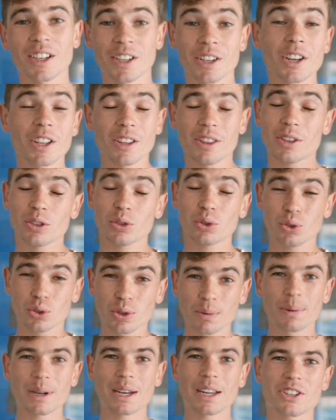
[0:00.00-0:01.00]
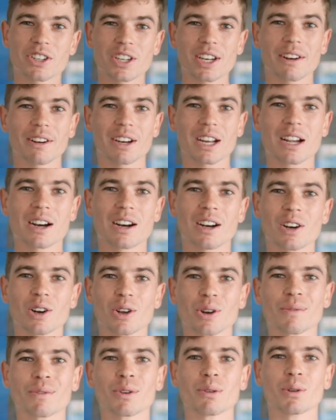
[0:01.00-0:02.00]
Another super legendary car a
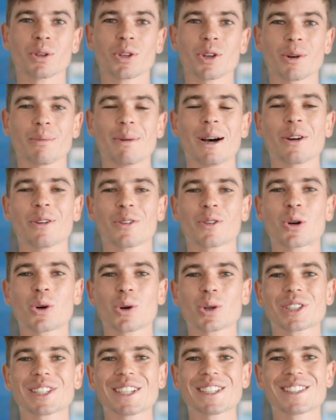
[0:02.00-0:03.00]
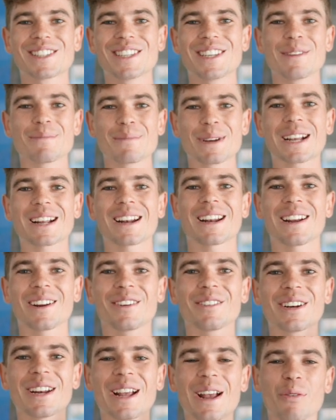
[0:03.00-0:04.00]
lot of you will know about of course is the
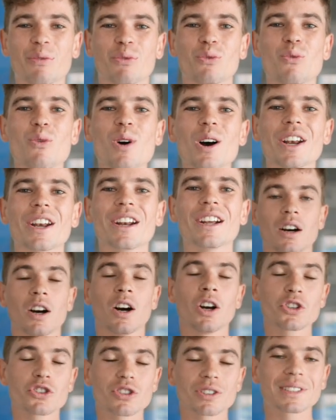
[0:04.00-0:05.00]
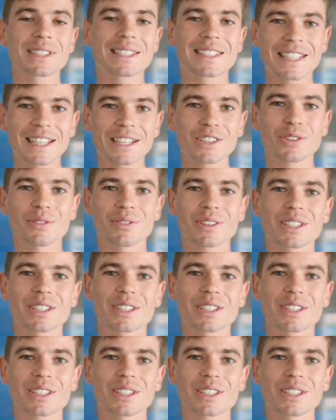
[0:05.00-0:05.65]
McLaren F1. 106 of